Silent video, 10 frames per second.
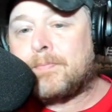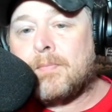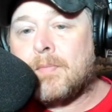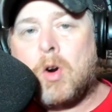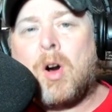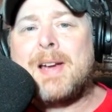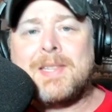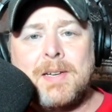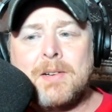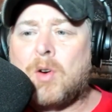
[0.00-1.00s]

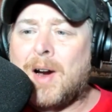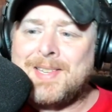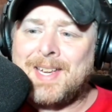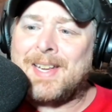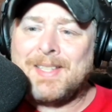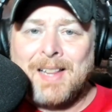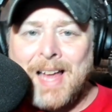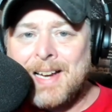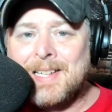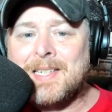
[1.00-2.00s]
Crazy. And the
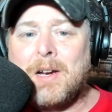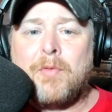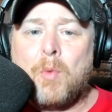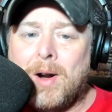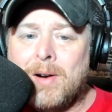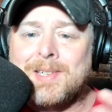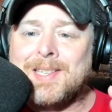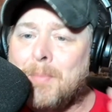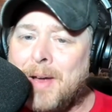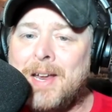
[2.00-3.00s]
lack of self-awareness,
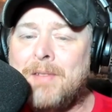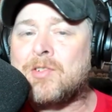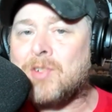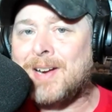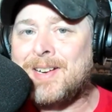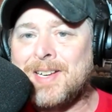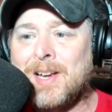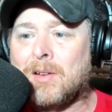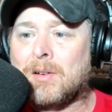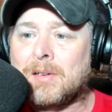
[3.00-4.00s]
somebody even tried to tell
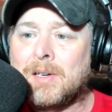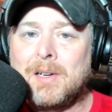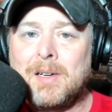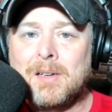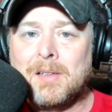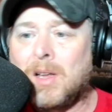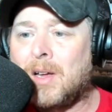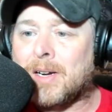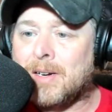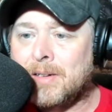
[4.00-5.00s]
her, look,